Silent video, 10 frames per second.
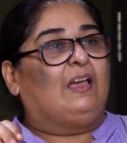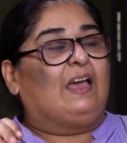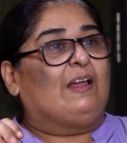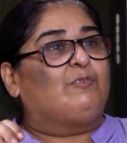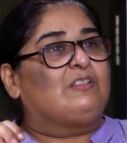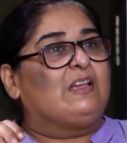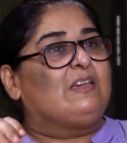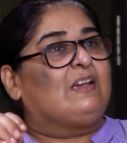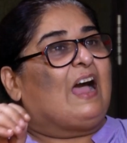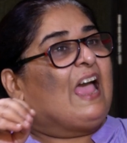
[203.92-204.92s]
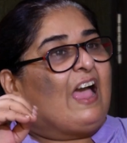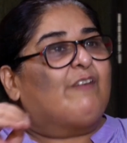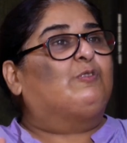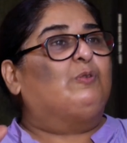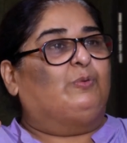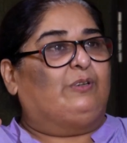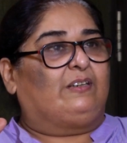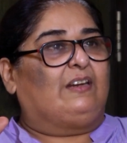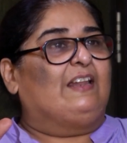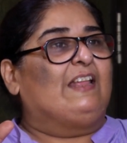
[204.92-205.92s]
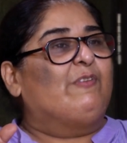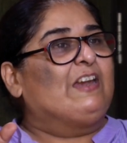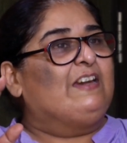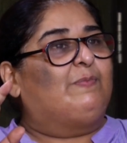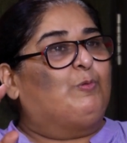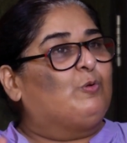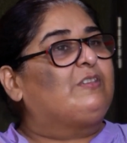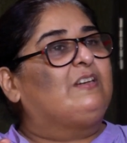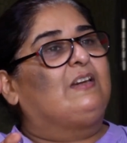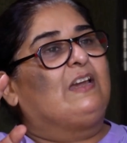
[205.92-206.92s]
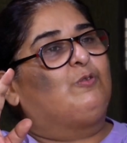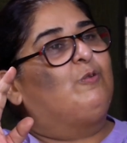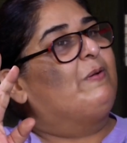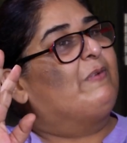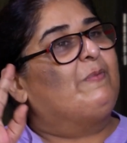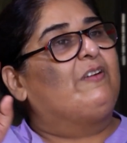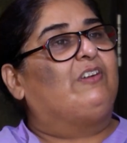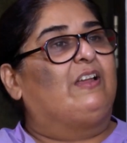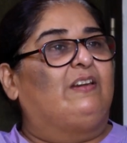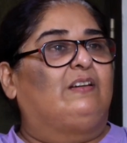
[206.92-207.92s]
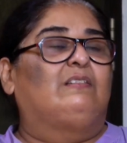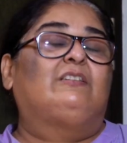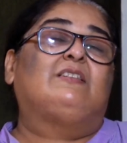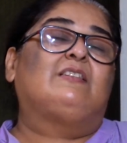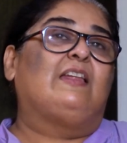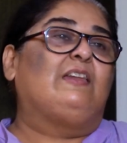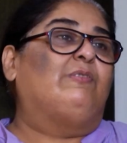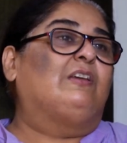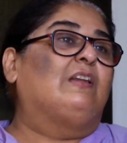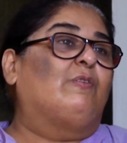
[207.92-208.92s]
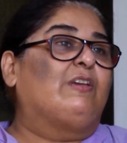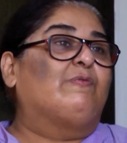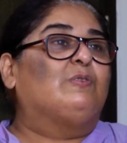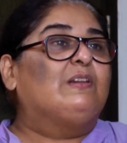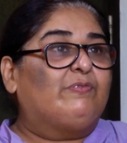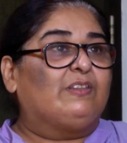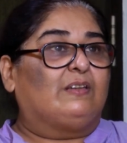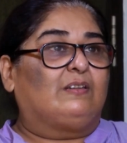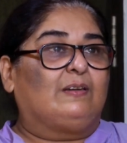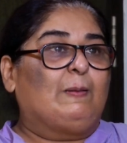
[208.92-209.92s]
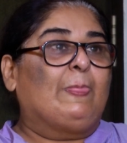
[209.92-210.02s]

And I was like, I have to do it. And then when I posted it, I told my mom, I've done it. She said, anyway, now we have to live with it.